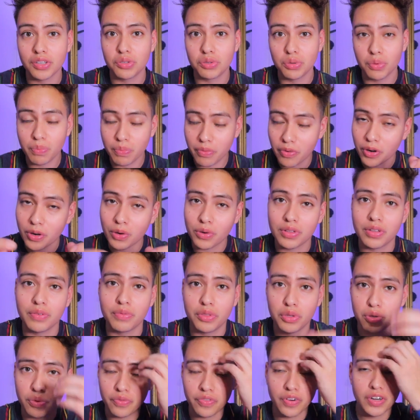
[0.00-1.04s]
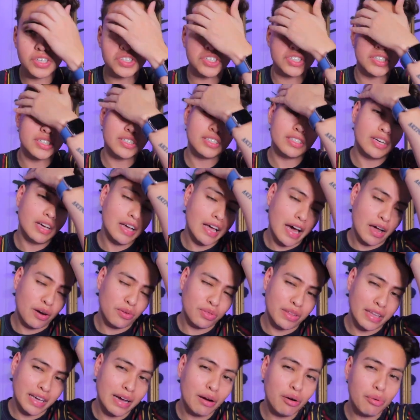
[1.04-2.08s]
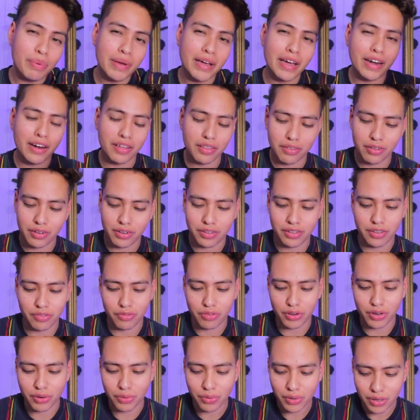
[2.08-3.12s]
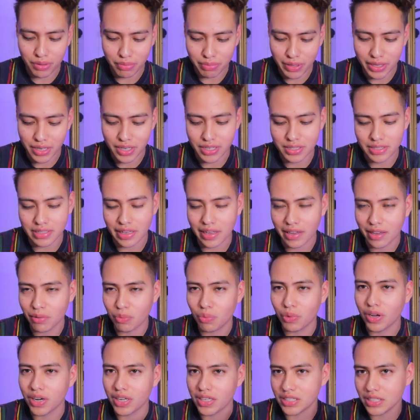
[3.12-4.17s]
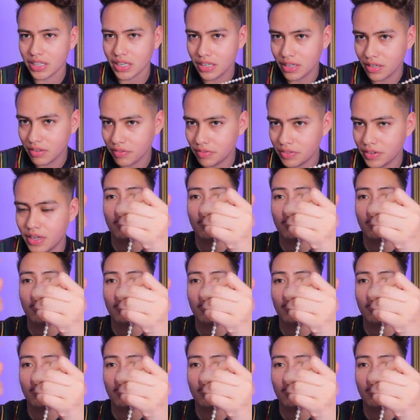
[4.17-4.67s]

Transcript: dupe version. I don't think I will be getting the real one because like one is enough.